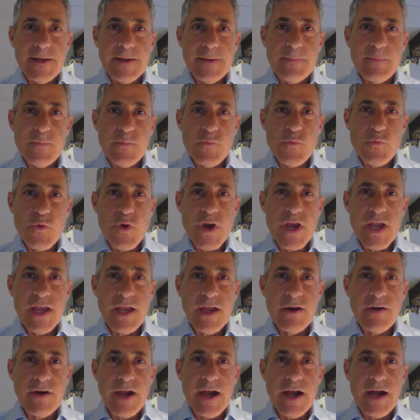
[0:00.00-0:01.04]

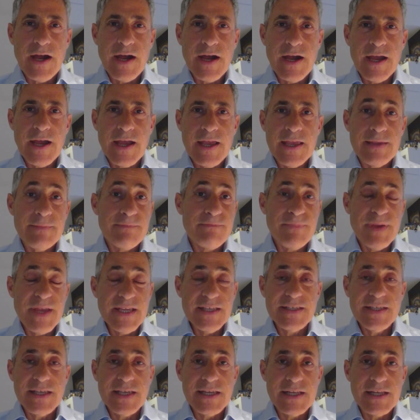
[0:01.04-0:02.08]
where I
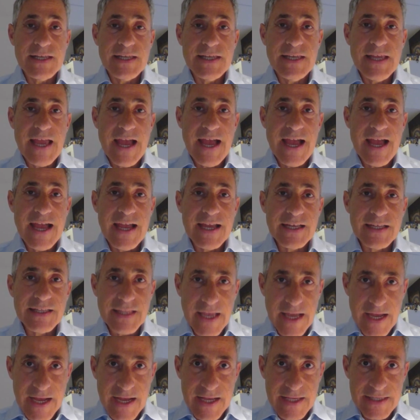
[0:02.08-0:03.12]
basically act
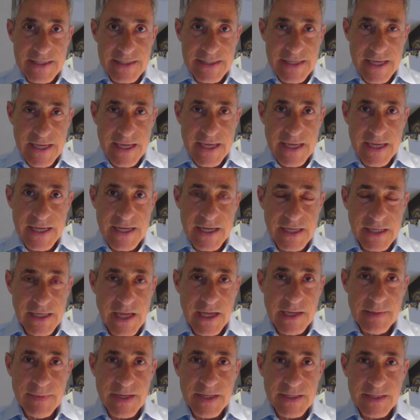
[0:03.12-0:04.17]
as a
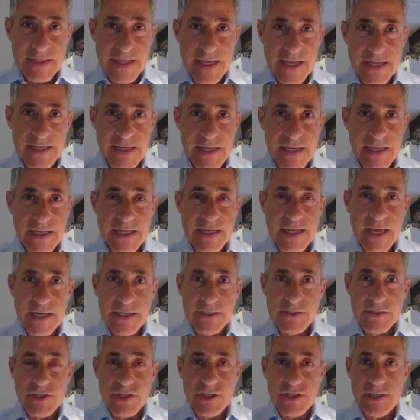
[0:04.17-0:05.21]
climate and clean
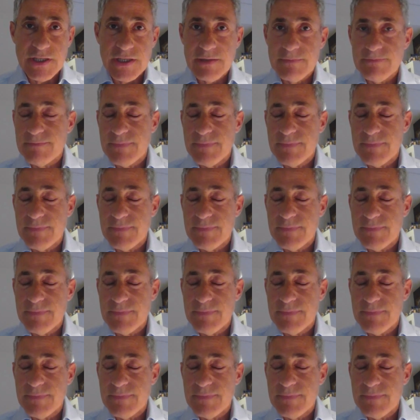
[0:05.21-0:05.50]
energy